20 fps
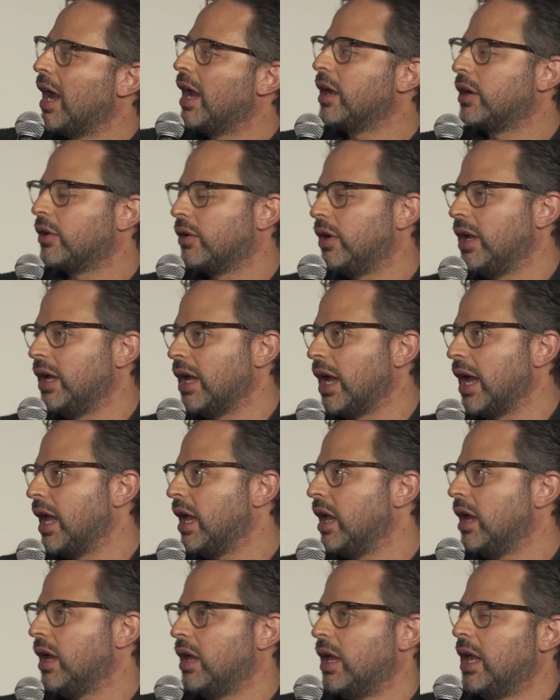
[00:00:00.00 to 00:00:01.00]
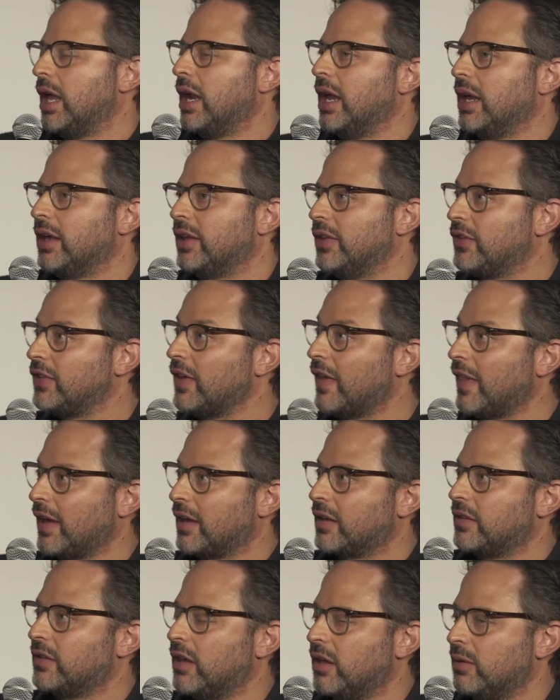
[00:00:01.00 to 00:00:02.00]
I agree. I can say
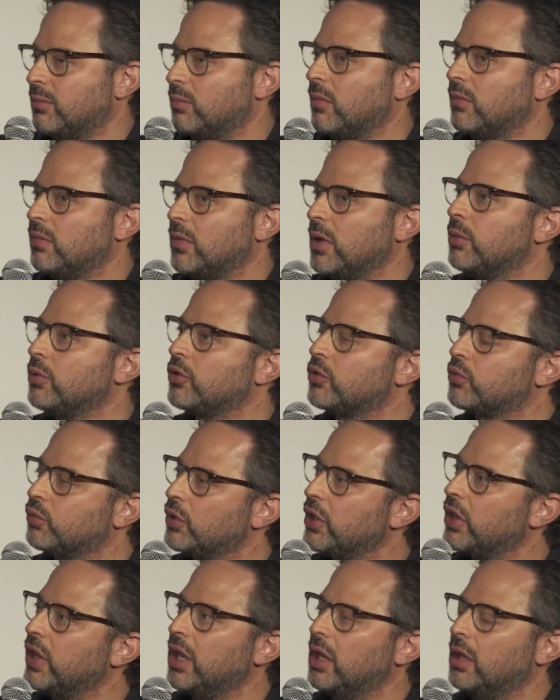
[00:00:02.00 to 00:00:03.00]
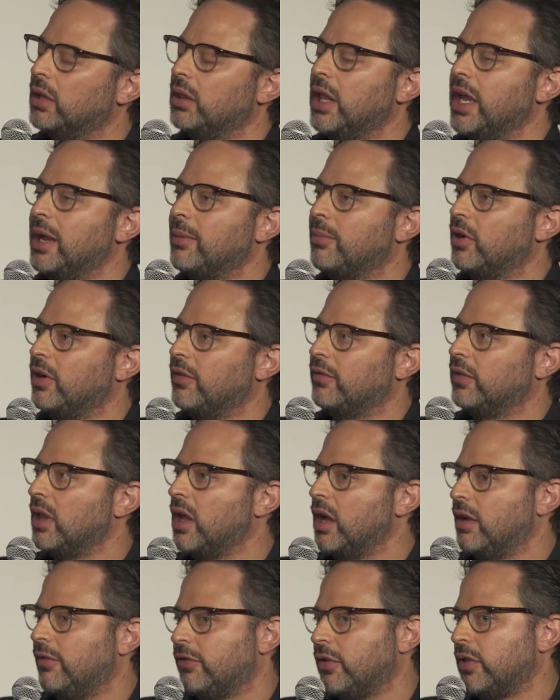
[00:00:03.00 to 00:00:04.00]
that because it was really a labor of
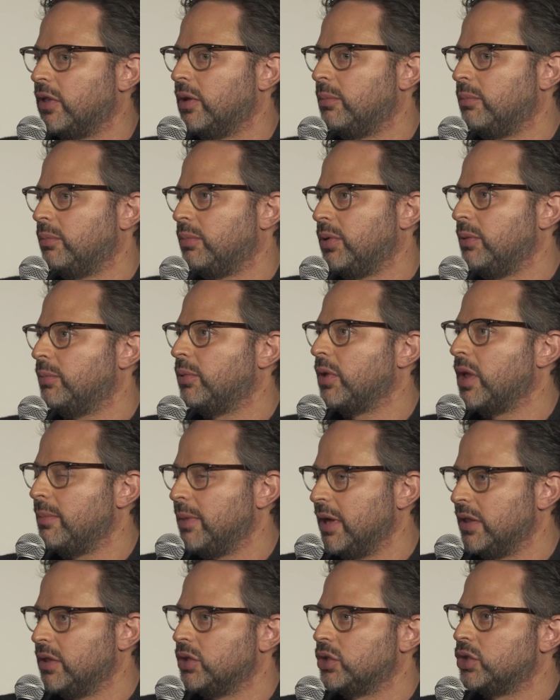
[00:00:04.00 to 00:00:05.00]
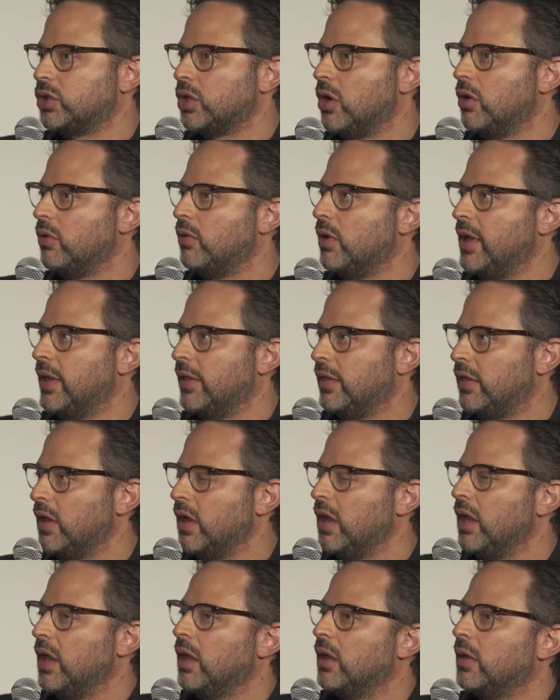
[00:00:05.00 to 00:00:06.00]
love for the people I made the show with,
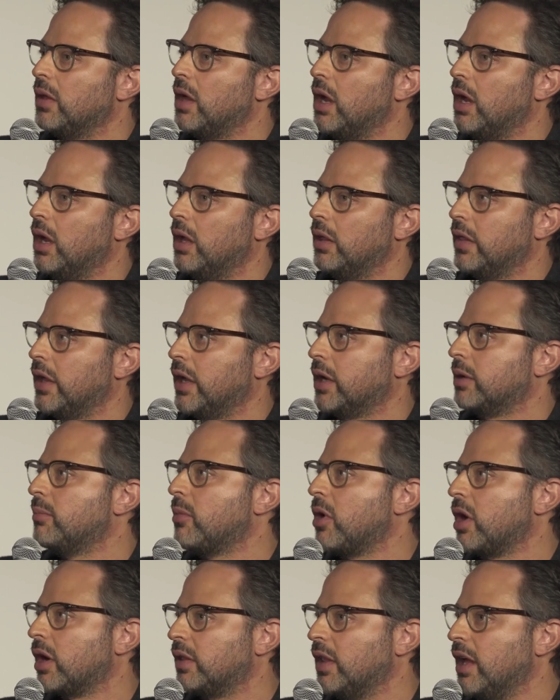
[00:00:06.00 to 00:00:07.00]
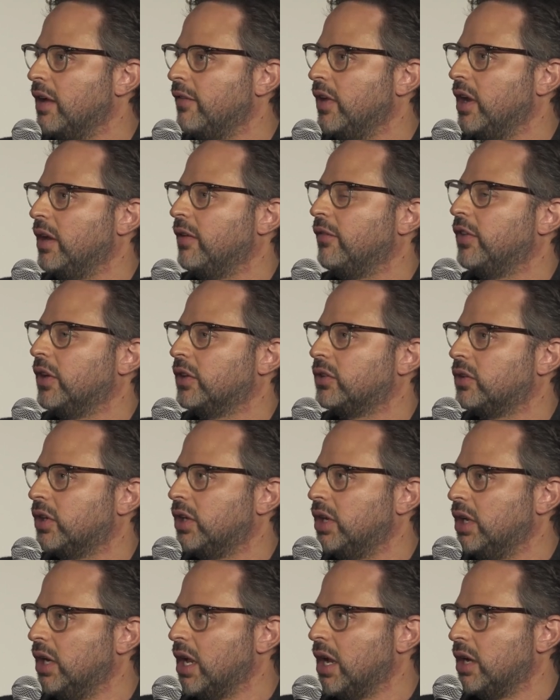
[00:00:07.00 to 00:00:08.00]
like Mark Levin and Victor
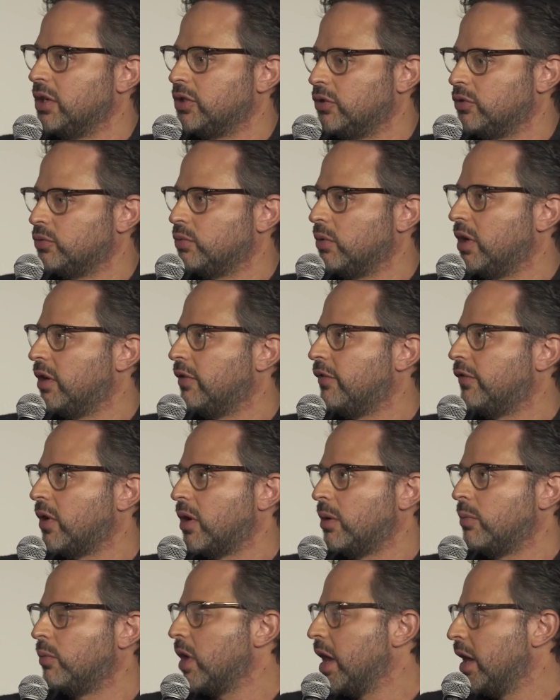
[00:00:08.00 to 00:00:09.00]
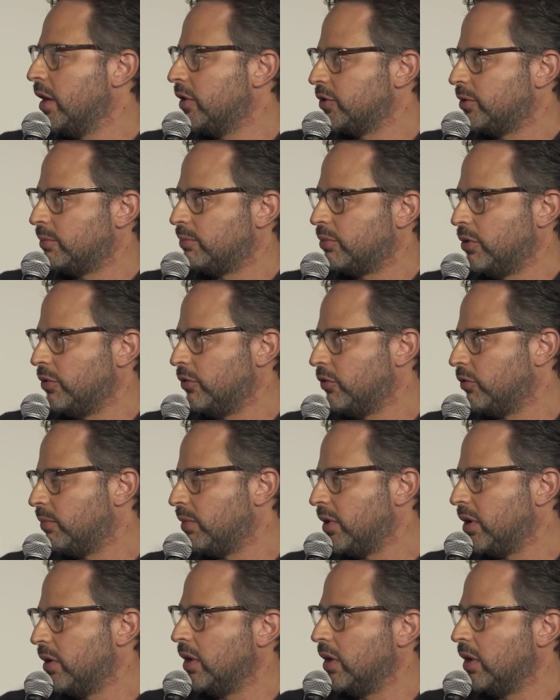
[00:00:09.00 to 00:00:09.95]
Kinaj, who's one of our writers and producers,